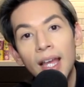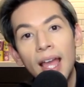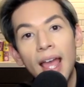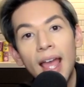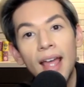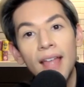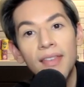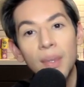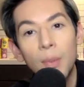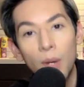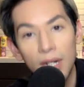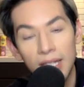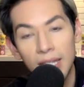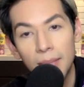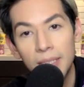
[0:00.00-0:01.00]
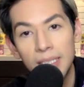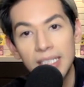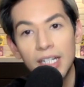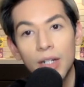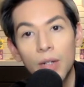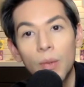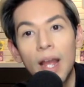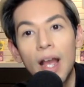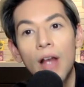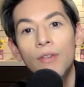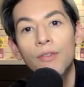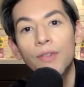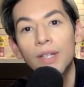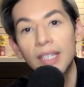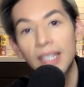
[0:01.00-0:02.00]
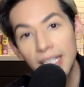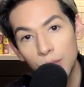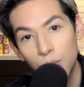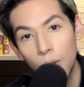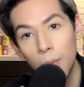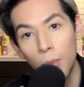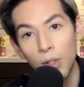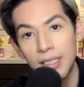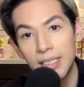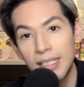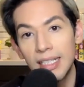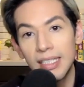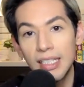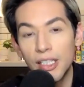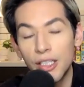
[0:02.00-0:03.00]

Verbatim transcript: And they wanted them to stick around for at least one more season.